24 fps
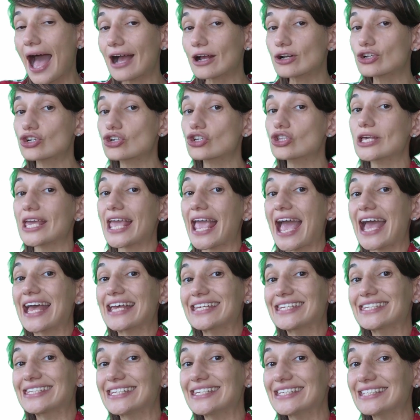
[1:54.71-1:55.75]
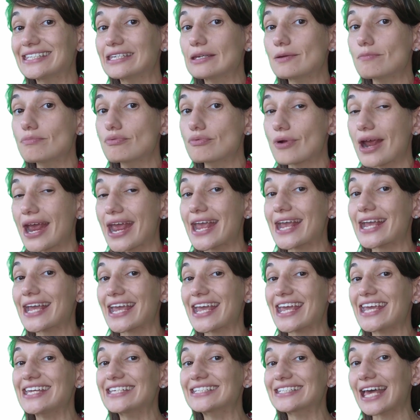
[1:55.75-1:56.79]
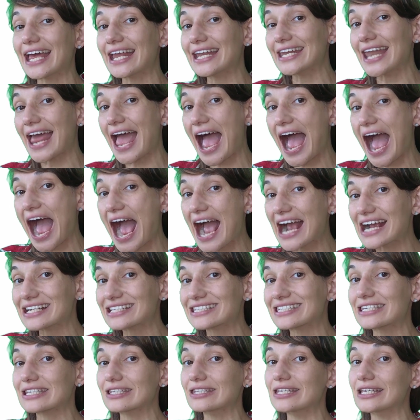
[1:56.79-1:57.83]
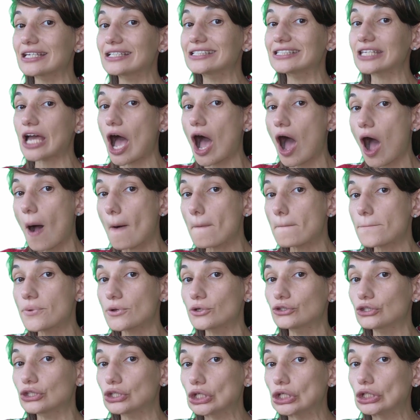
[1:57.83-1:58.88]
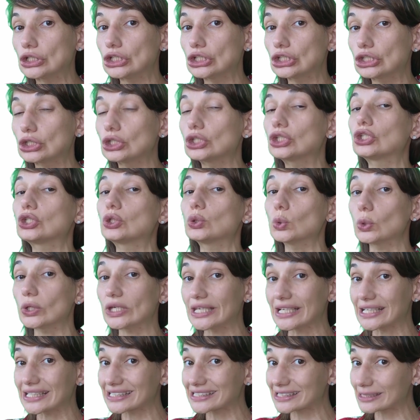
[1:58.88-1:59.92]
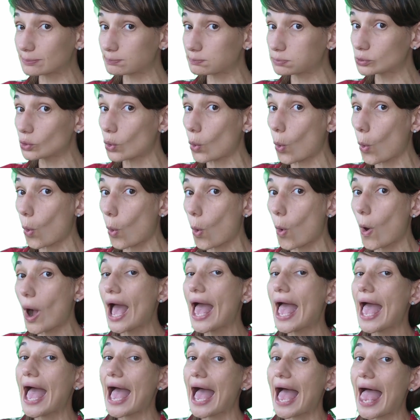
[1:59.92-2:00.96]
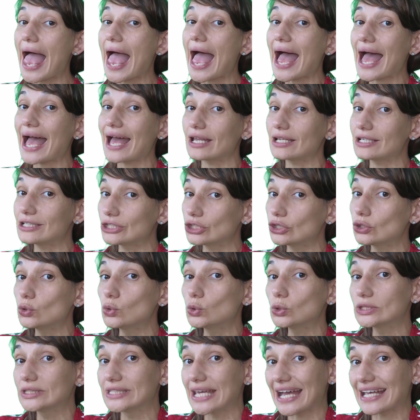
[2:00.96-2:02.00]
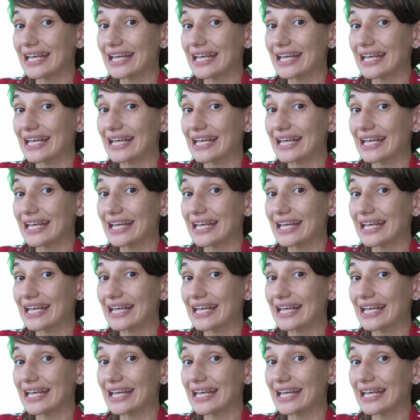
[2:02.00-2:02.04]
Actually, a city break is an excellent opportunity to explore a new